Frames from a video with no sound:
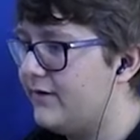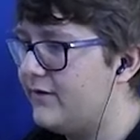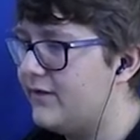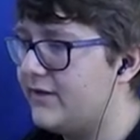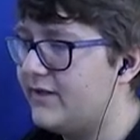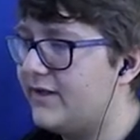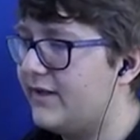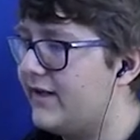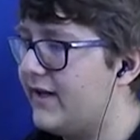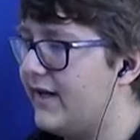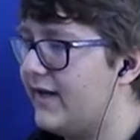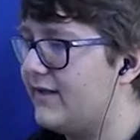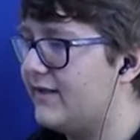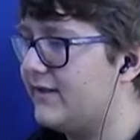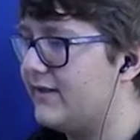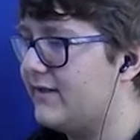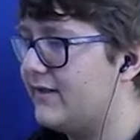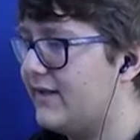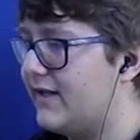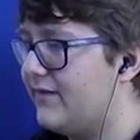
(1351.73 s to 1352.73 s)
Just in
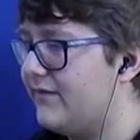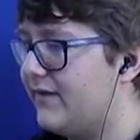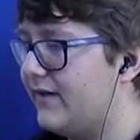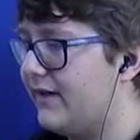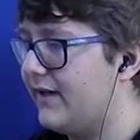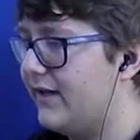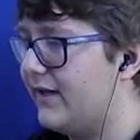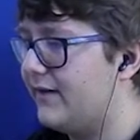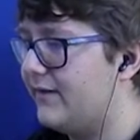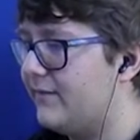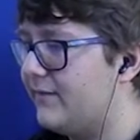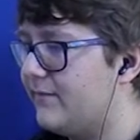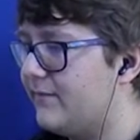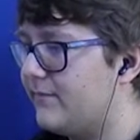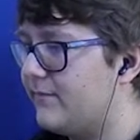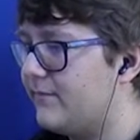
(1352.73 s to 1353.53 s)
case, let's save it again.